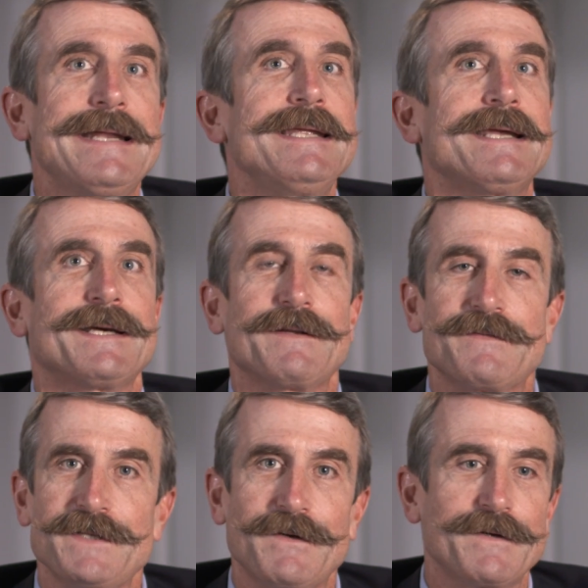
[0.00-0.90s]
any kind of
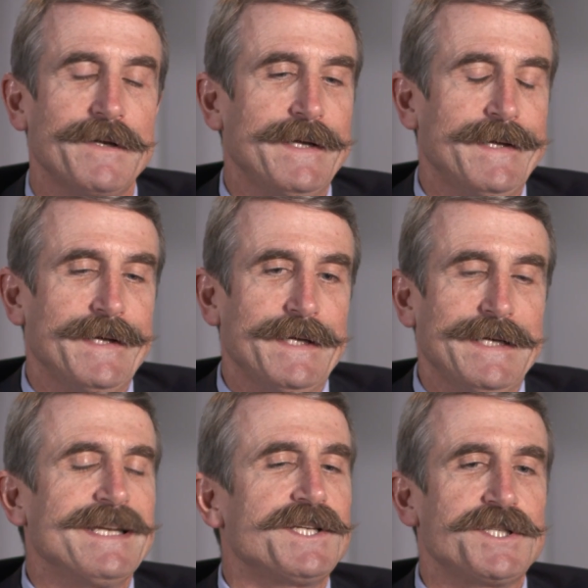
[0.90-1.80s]
secret
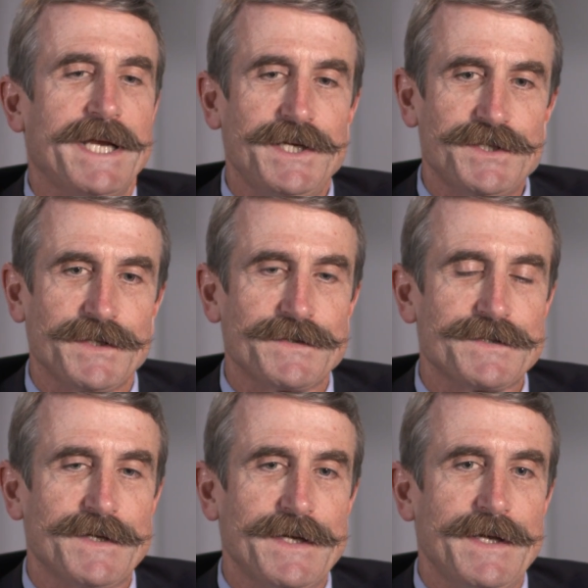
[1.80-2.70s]

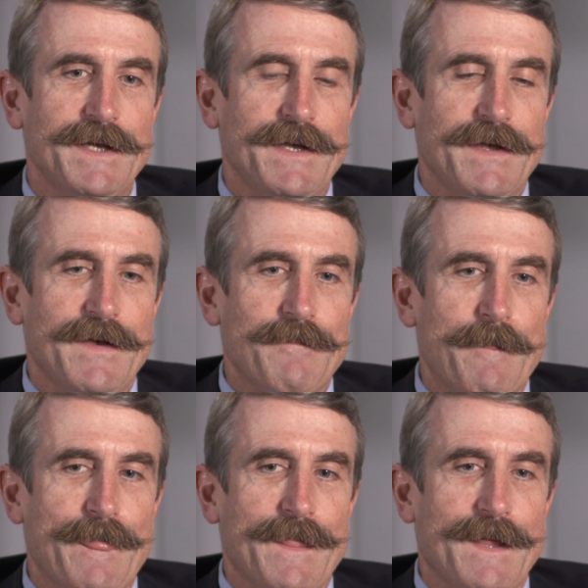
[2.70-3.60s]
initiations,
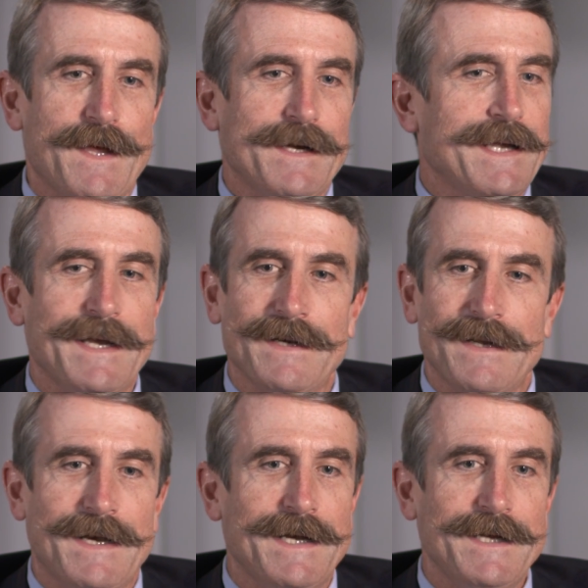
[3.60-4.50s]
again,
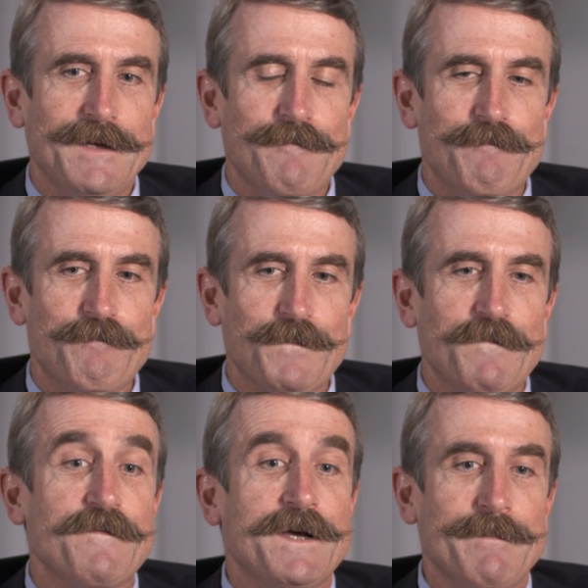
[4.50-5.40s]
I
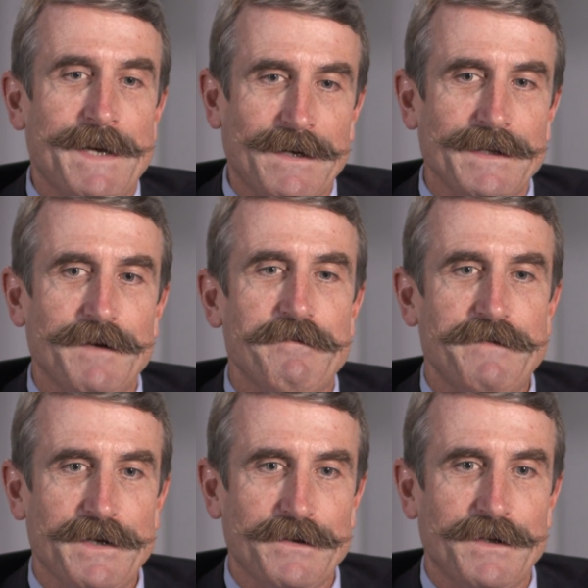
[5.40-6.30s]
fundamentally
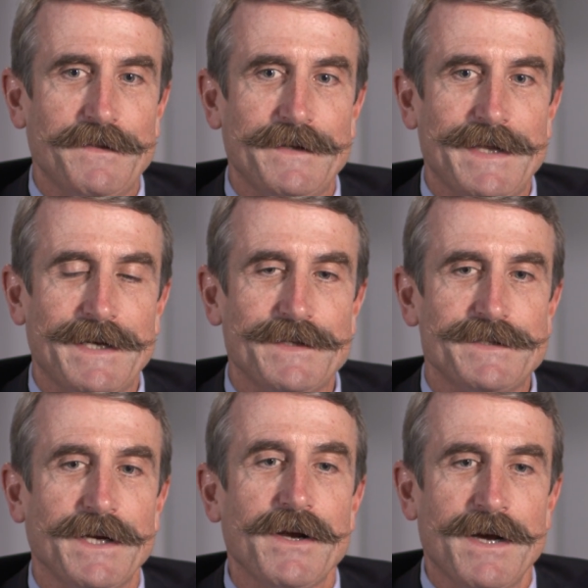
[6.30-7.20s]
feel that that is
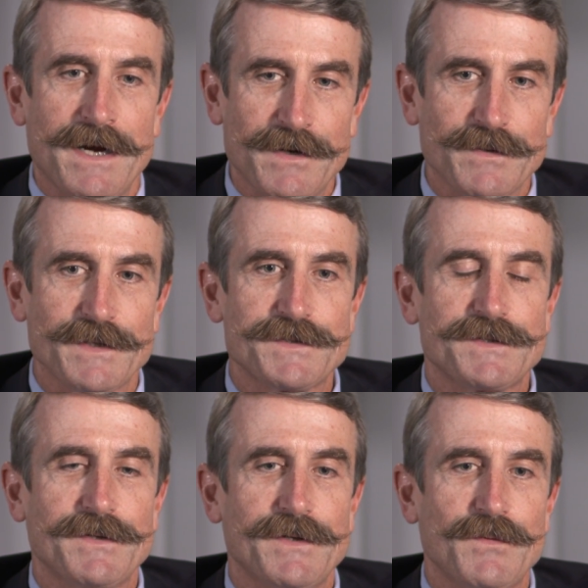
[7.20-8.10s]

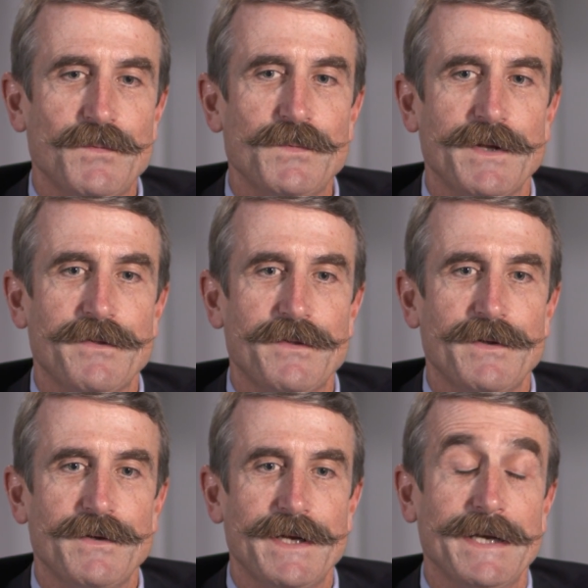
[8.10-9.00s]
incongruous with
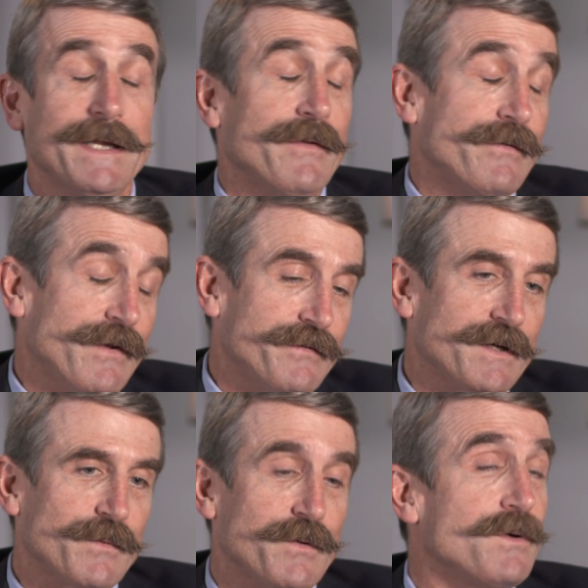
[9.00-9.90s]
and
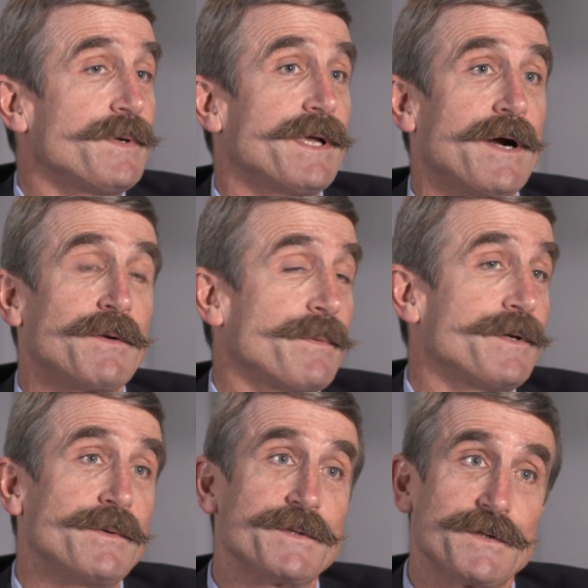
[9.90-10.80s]
inconsistent with who we are and what we
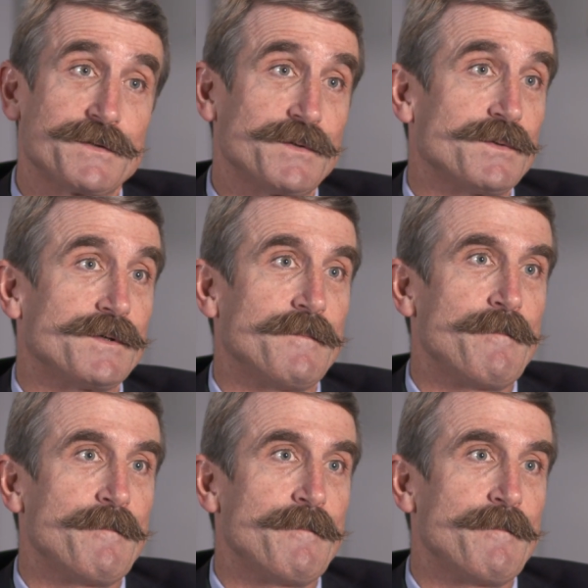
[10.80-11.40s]
do as a school.